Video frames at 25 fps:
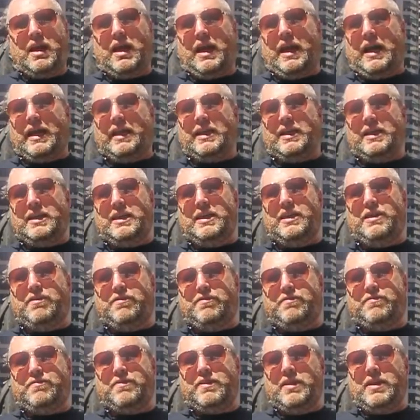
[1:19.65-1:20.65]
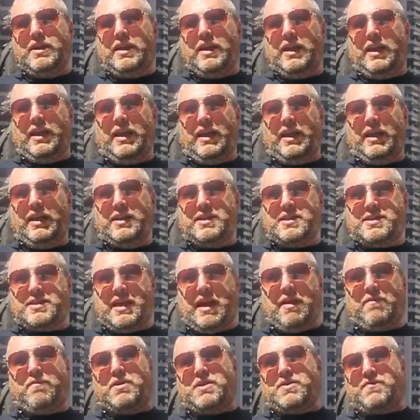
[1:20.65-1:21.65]
I live in
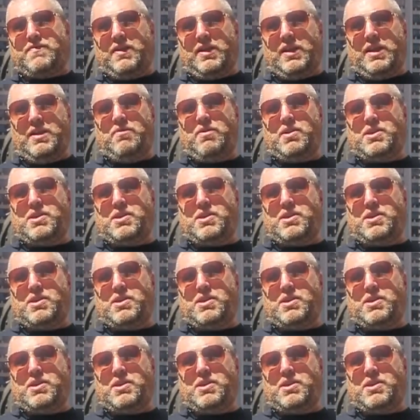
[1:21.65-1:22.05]
Southwest Philly,